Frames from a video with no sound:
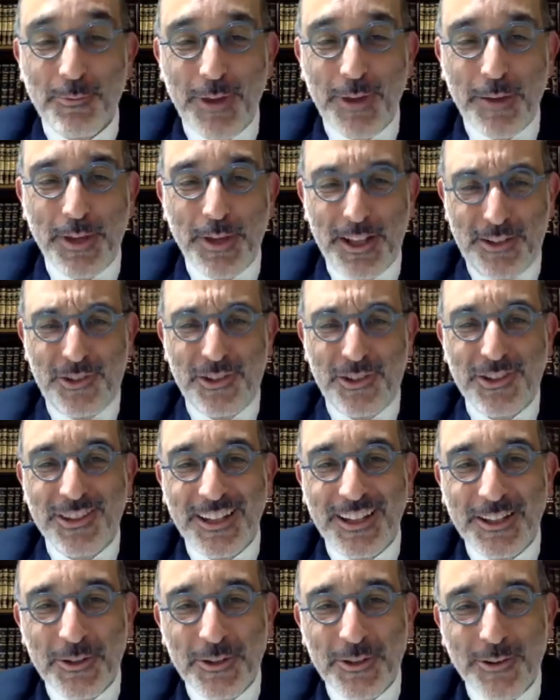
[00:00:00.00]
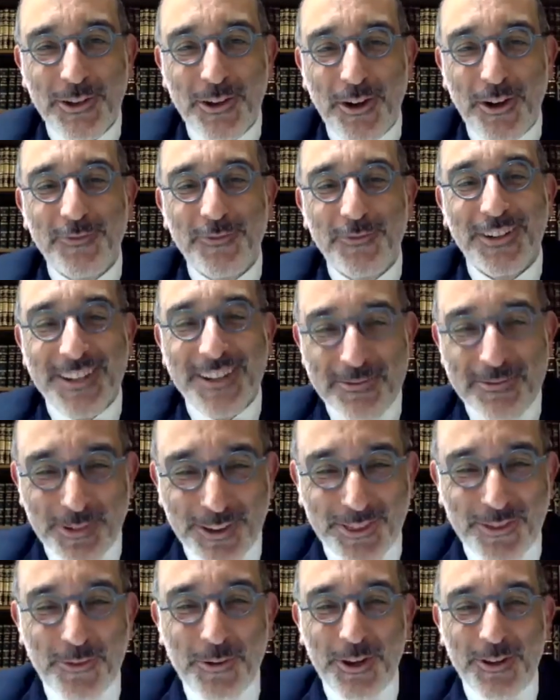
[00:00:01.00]
Maybe I'll just tell you in confidence with
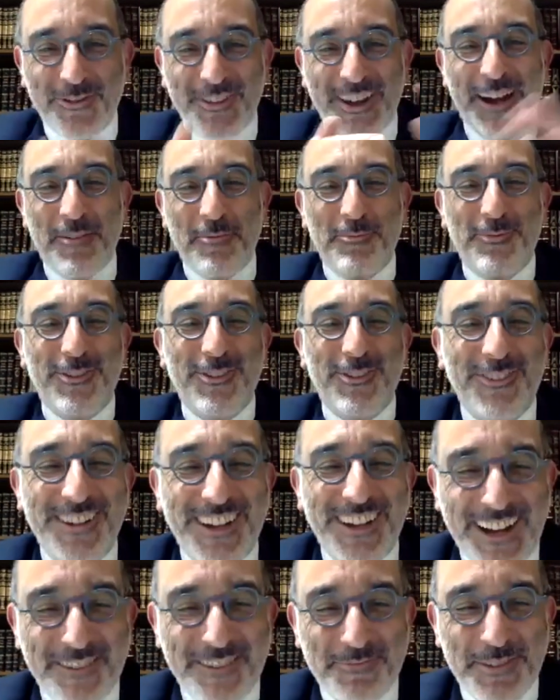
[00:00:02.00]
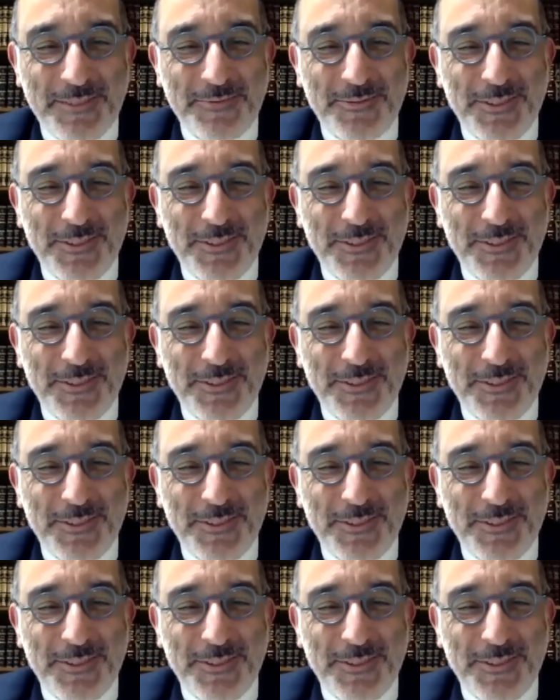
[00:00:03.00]
all of our people.